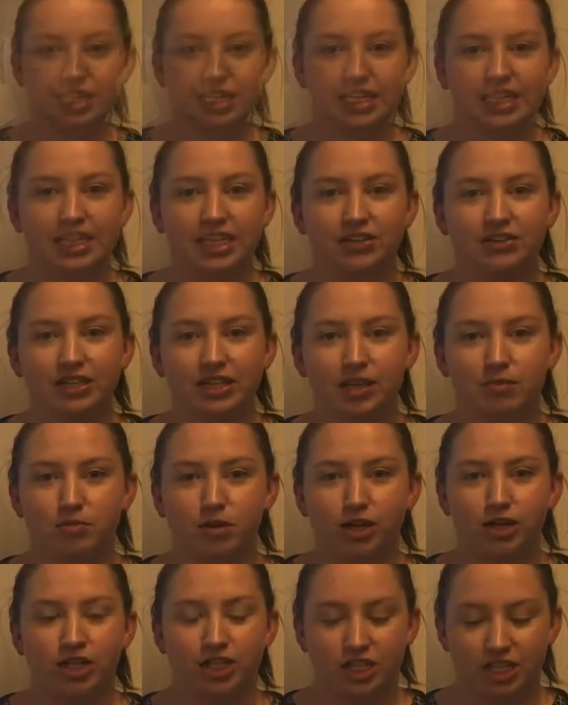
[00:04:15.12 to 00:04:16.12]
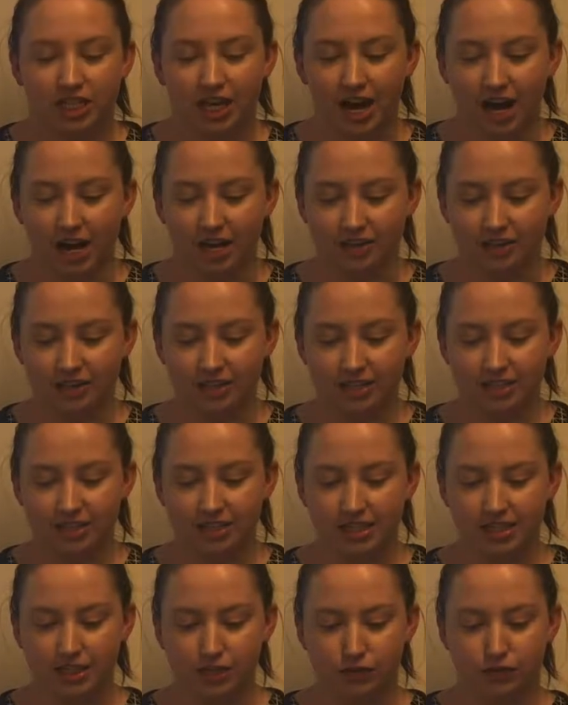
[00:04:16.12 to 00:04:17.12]
Clearing the blockage in the arteries
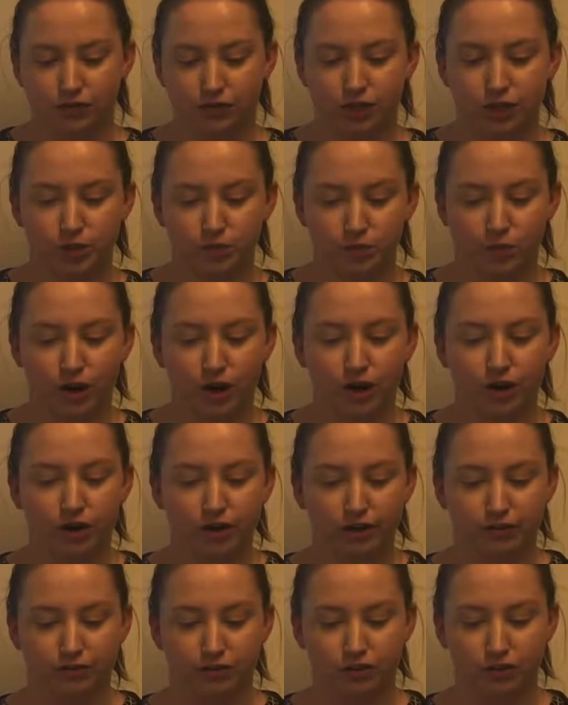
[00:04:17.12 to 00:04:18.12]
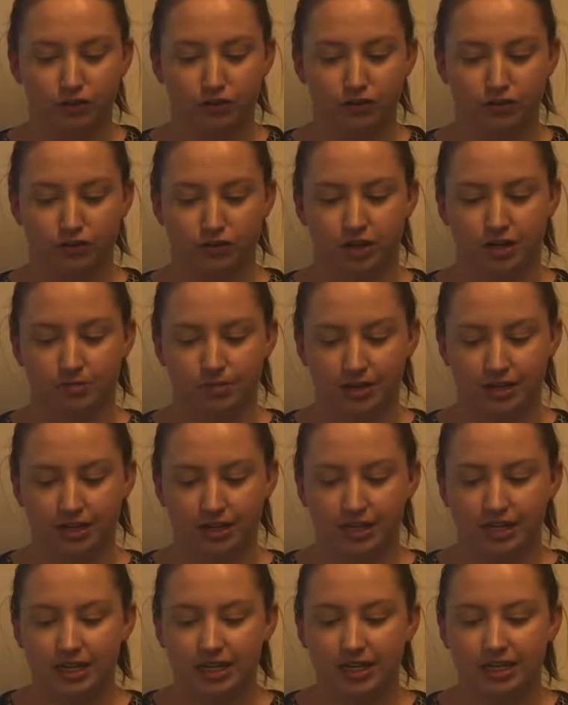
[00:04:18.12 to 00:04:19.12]
is the first priority for John's treatment,
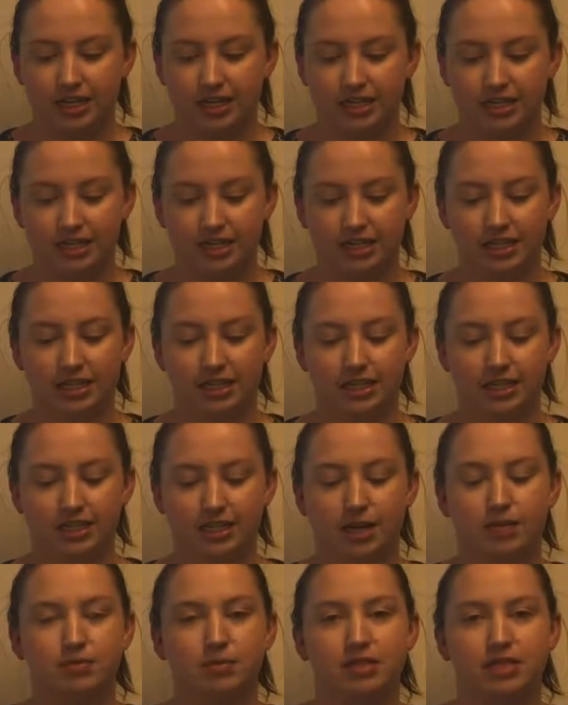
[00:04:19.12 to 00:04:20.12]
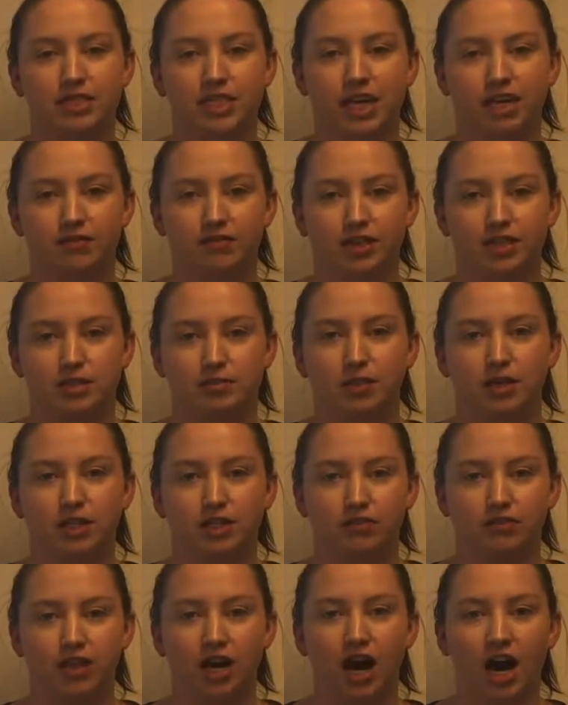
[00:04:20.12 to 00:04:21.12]
in an attempt to save as
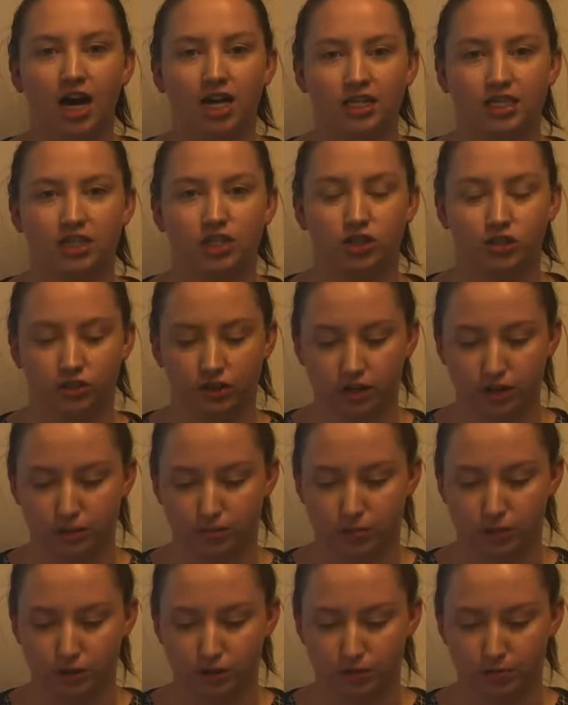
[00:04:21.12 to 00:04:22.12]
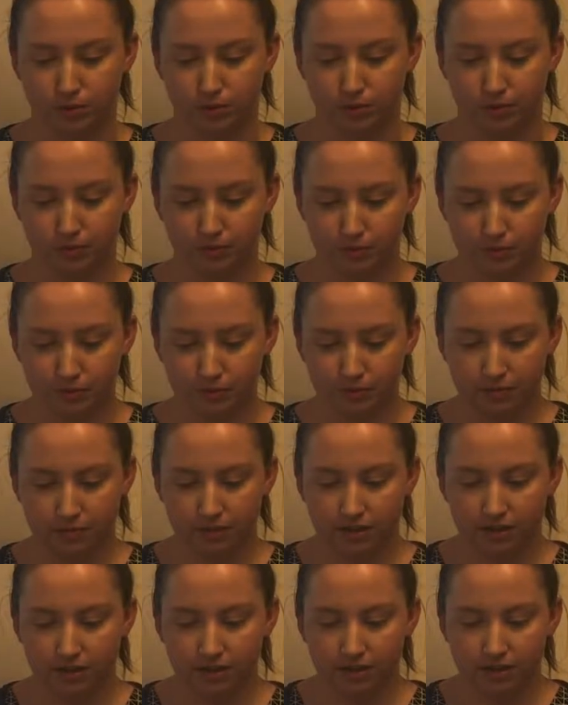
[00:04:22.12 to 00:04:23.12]
much of the heart tissue as possible.
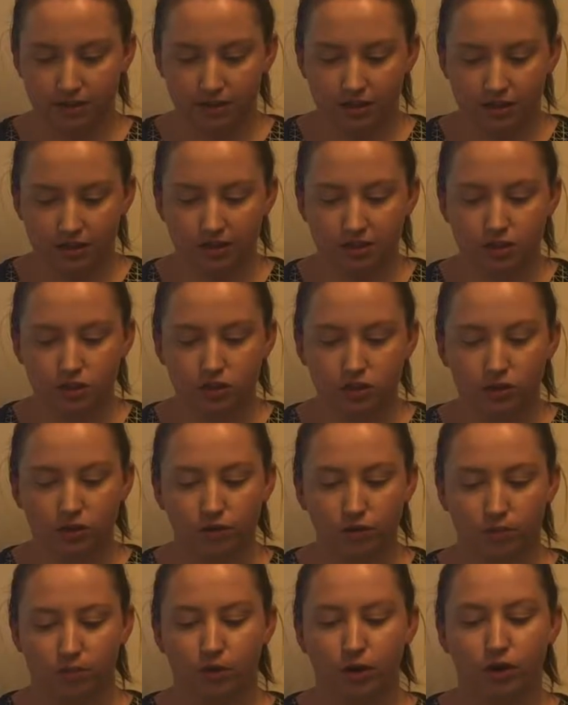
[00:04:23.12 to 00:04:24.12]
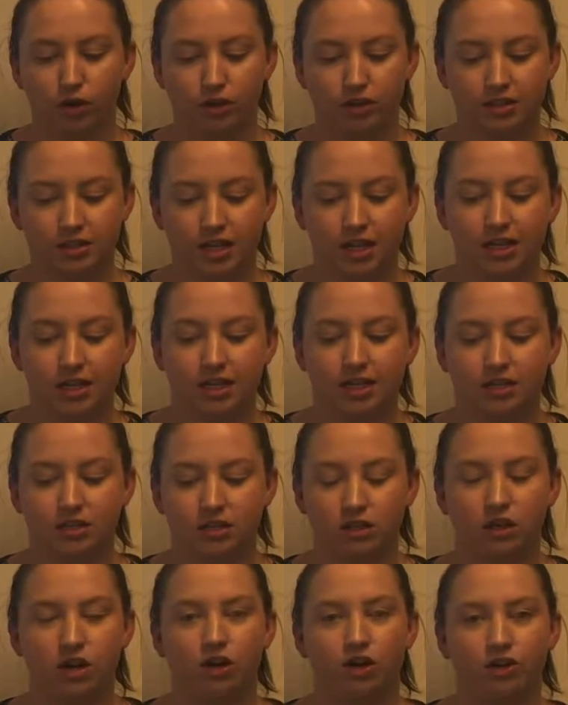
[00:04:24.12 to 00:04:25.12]
This is called
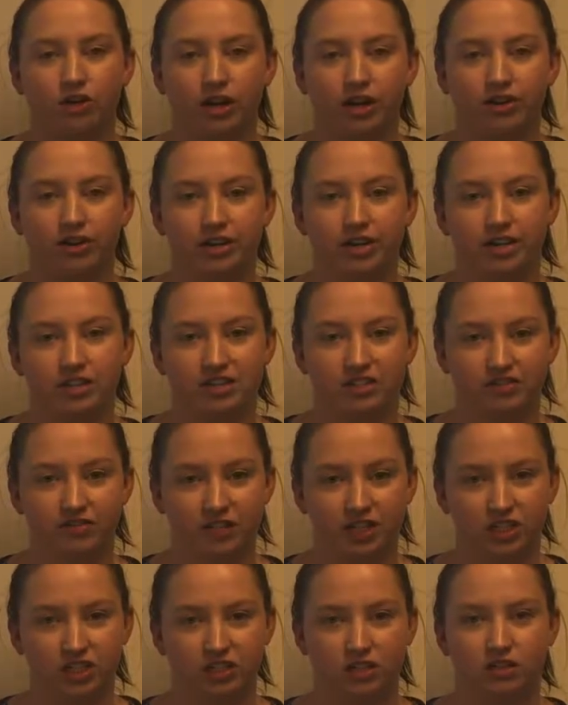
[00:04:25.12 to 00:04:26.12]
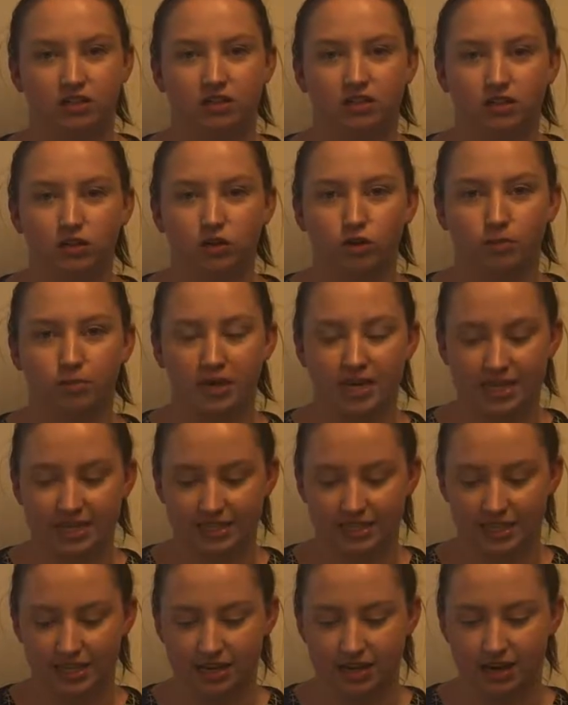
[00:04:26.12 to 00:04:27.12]
percutaneous coronary intervention, or
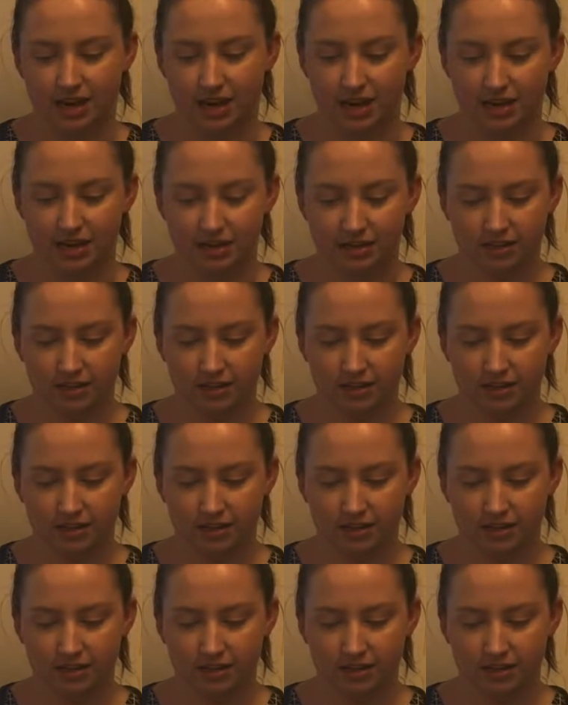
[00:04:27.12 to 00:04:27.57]
PCI.